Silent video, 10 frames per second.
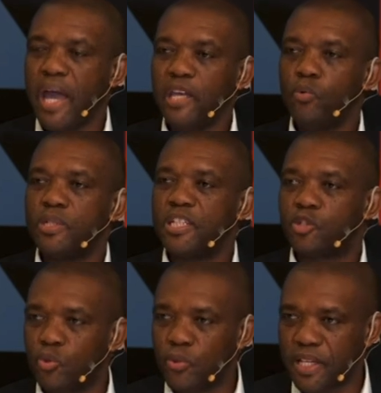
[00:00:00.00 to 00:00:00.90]
would he
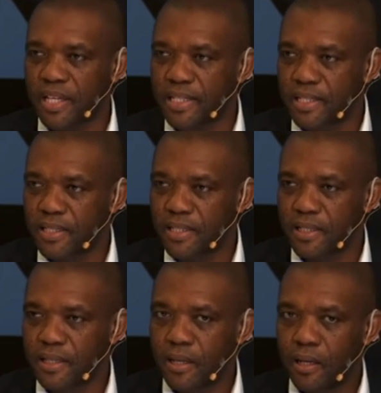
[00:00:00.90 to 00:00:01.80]
do that?
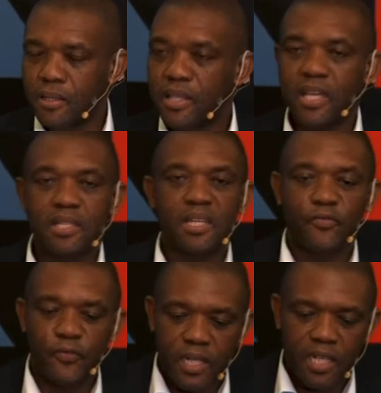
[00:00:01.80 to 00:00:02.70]
There is a
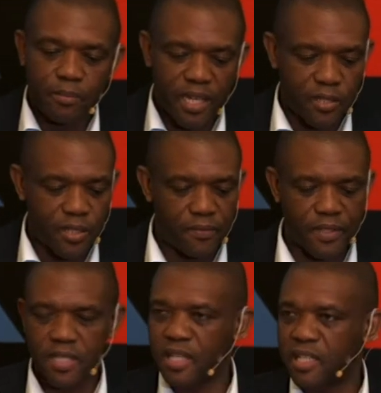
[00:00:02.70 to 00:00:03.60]
feeling by South
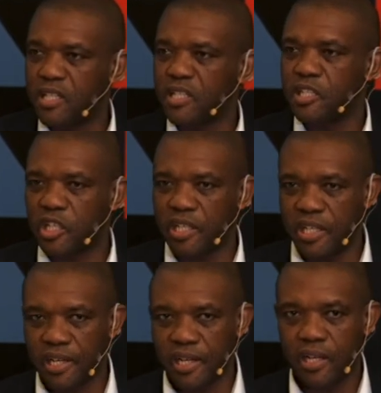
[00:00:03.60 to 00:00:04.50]
Africans that he's a
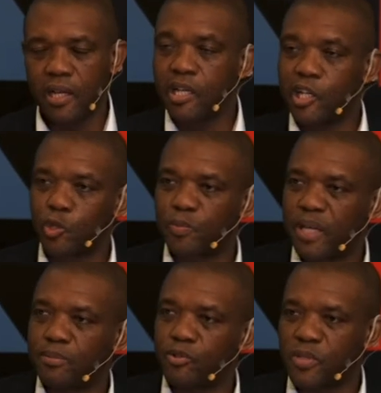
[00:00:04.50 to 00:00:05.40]
general, he should be
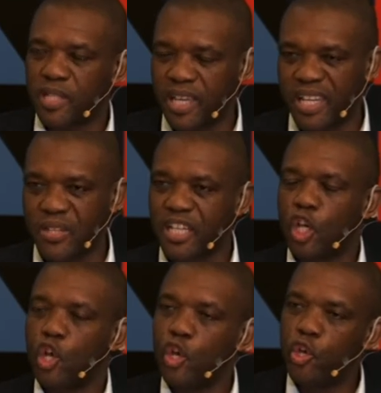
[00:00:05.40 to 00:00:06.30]
able to say
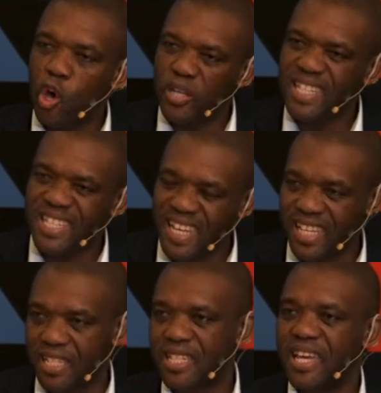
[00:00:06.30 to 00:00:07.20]
anything.
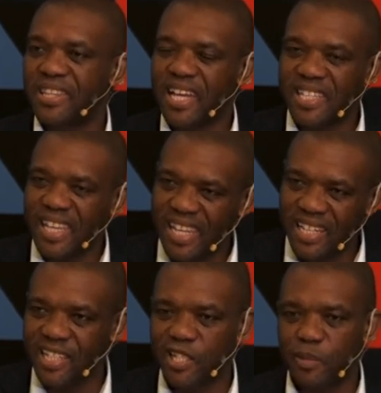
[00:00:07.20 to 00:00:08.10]
Nonsense. That's ill
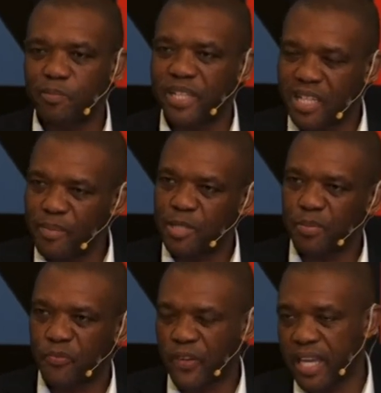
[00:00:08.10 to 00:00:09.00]
discipline. He must be
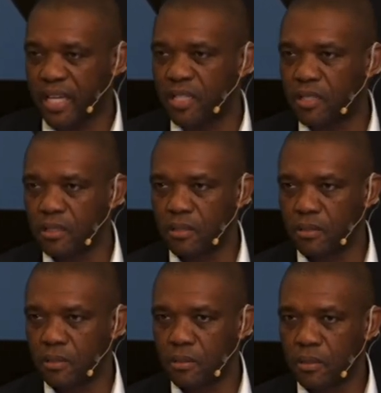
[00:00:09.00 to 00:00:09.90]
fired.
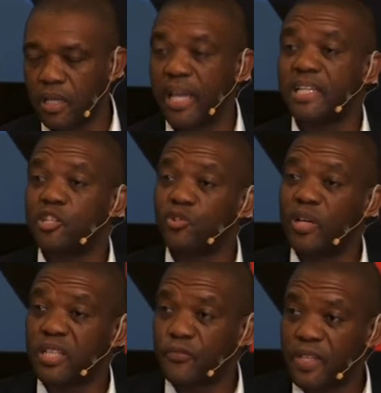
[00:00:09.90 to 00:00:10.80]
And it's not
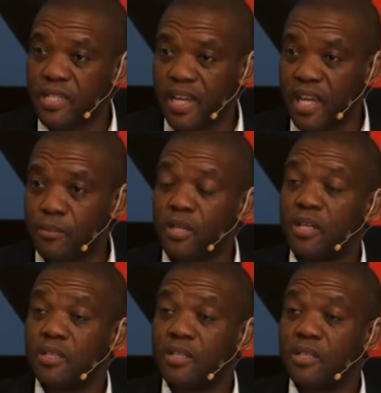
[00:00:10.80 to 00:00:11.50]
the first time the